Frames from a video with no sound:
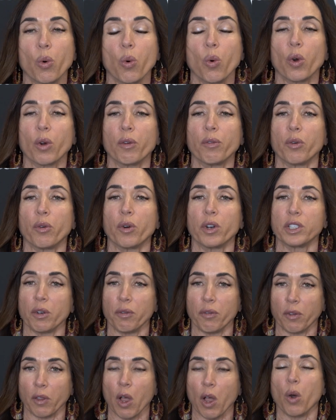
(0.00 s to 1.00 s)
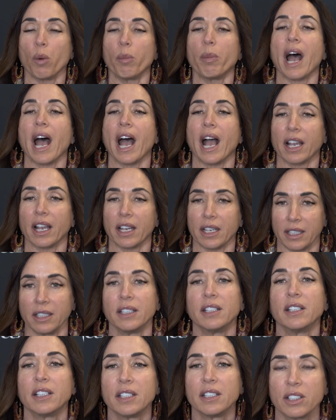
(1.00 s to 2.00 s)
or for it to flow back.
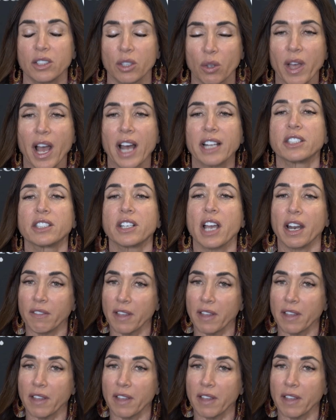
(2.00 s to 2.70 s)
So that's kind of